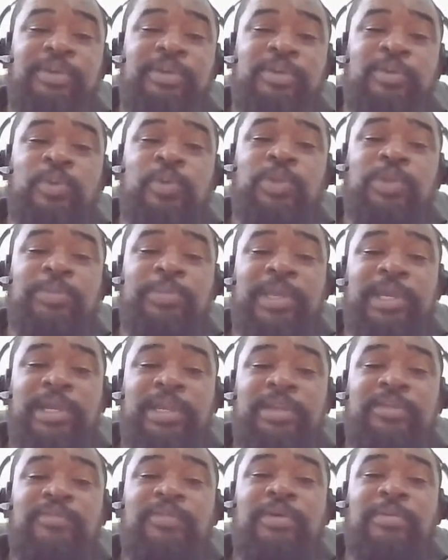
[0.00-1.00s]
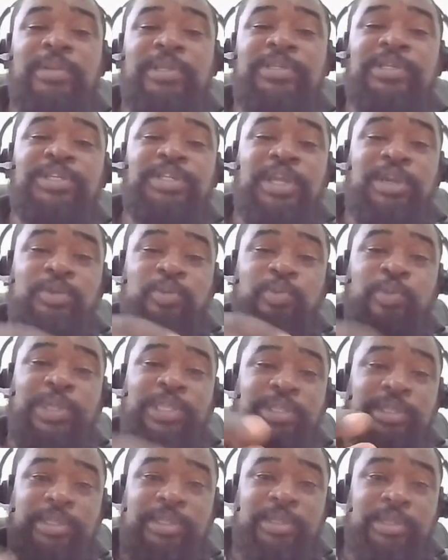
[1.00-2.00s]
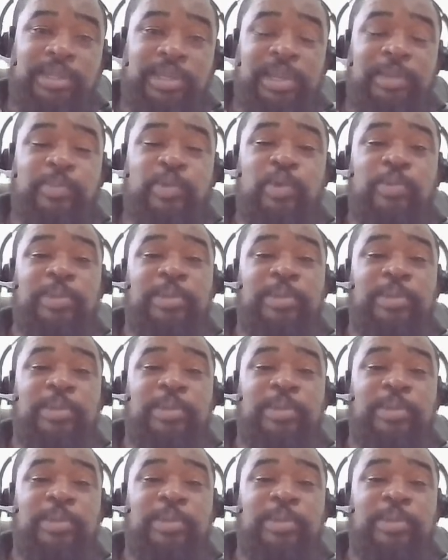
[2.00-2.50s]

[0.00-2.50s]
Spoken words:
for you to make an informed decision with the